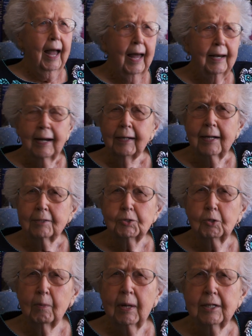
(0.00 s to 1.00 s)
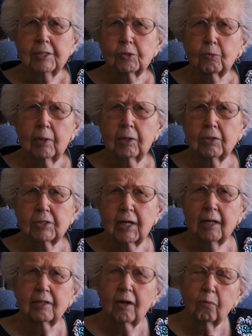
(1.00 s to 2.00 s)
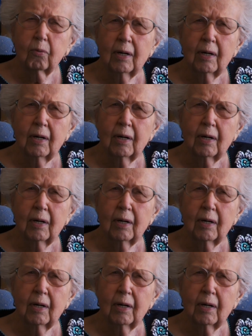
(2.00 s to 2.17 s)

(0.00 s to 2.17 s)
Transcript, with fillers: and I got too many squinters. I thought,